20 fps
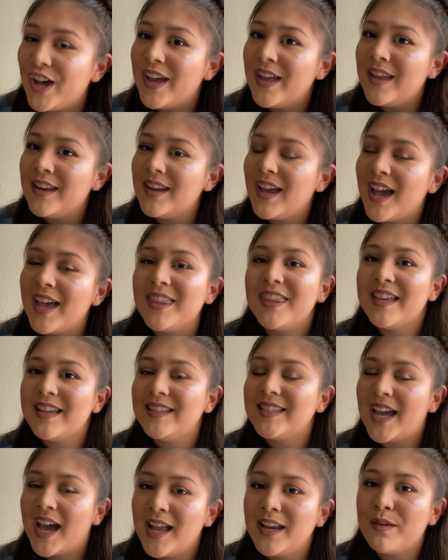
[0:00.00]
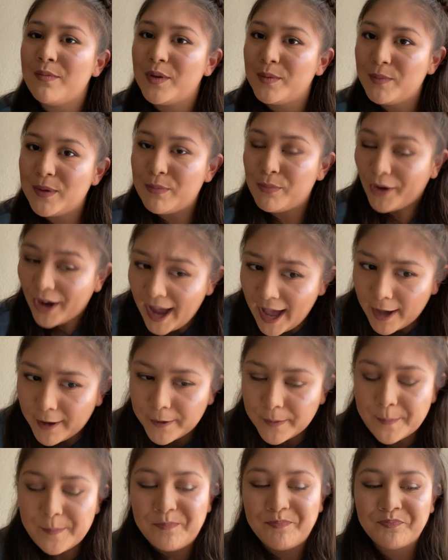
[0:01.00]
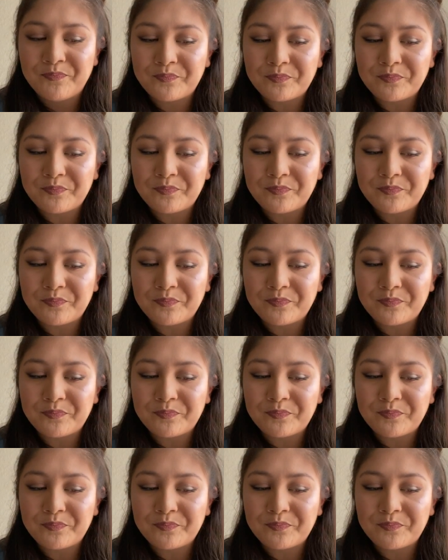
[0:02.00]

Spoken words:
I think Daddy would be proud.